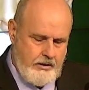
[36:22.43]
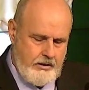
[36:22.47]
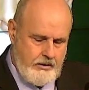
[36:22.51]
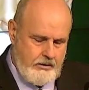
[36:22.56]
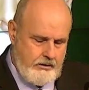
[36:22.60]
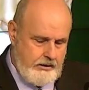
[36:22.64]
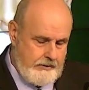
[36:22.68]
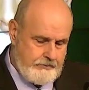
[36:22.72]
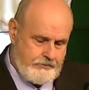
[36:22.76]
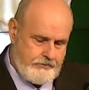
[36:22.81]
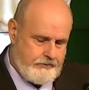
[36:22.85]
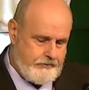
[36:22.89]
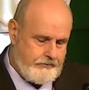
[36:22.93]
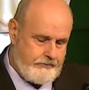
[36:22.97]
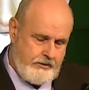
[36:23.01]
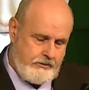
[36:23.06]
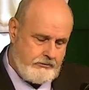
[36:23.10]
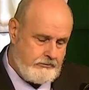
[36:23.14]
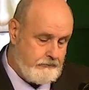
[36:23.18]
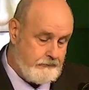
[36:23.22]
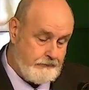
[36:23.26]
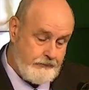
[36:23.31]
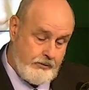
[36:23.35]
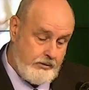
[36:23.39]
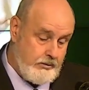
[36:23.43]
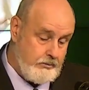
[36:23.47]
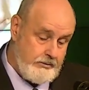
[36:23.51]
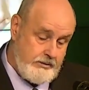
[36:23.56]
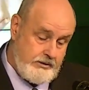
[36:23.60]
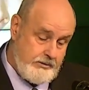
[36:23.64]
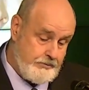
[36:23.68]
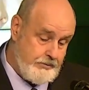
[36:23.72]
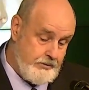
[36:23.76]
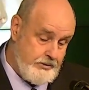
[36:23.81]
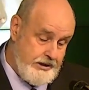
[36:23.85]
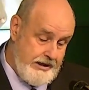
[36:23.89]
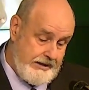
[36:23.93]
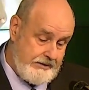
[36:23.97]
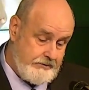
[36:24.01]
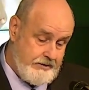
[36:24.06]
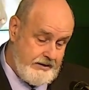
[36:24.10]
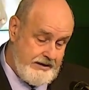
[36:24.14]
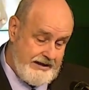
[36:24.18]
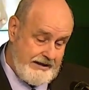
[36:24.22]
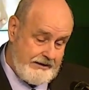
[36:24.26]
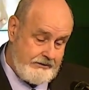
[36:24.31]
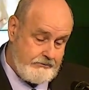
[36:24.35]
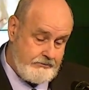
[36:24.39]
hips thrust forward to project the
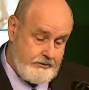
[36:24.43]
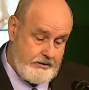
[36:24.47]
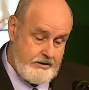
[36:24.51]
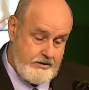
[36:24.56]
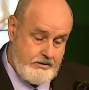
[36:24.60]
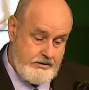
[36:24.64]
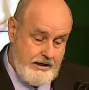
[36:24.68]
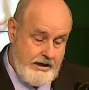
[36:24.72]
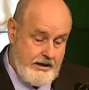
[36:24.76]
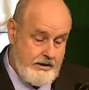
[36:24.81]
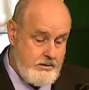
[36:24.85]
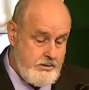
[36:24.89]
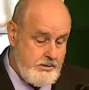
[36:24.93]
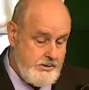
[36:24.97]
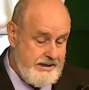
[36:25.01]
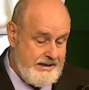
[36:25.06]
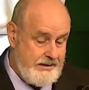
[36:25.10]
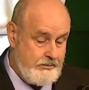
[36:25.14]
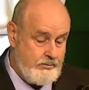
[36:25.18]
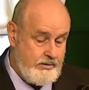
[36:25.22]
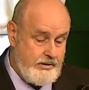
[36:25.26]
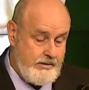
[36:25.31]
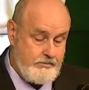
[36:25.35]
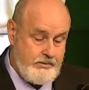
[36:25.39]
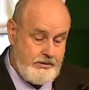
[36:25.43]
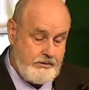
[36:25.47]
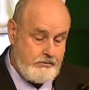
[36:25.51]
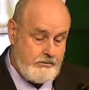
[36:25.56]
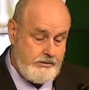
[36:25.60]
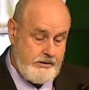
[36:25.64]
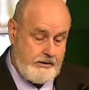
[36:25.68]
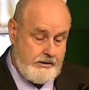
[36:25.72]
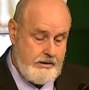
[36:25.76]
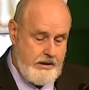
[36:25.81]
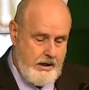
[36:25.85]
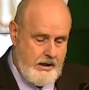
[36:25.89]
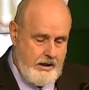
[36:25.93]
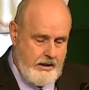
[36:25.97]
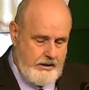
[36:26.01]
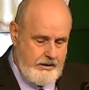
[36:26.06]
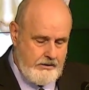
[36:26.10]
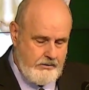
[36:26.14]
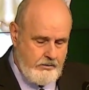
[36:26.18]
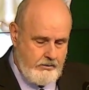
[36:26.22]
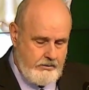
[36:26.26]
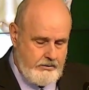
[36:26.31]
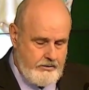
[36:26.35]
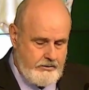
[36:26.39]
electric guitars they were abusing in
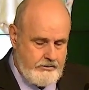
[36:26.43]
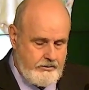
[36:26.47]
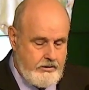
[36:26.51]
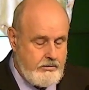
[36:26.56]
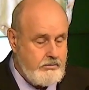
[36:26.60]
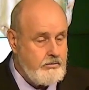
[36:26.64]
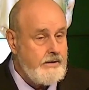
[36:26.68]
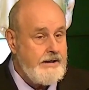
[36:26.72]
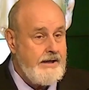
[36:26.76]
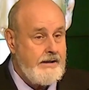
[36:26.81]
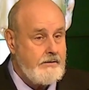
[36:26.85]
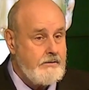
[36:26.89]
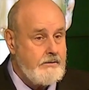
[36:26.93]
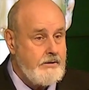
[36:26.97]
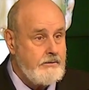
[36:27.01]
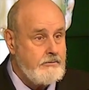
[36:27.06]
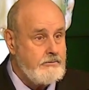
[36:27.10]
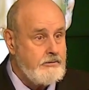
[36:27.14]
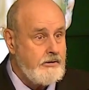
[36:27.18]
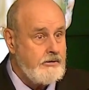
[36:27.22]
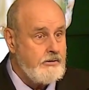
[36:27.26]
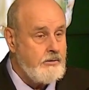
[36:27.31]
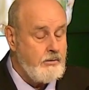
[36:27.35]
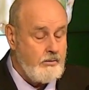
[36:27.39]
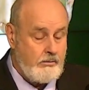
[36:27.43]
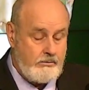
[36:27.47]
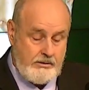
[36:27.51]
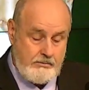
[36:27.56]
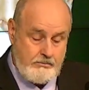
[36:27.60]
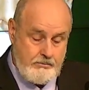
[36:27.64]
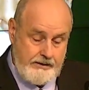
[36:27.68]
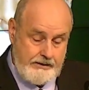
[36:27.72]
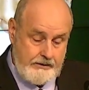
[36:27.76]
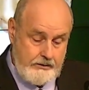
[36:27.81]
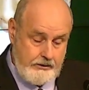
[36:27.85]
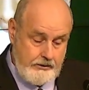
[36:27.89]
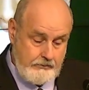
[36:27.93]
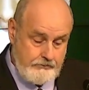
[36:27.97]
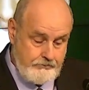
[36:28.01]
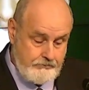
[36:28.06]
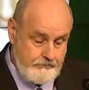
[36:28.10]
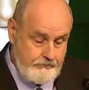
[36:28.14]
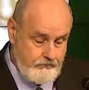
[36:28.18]
order to create this unholy bedlam.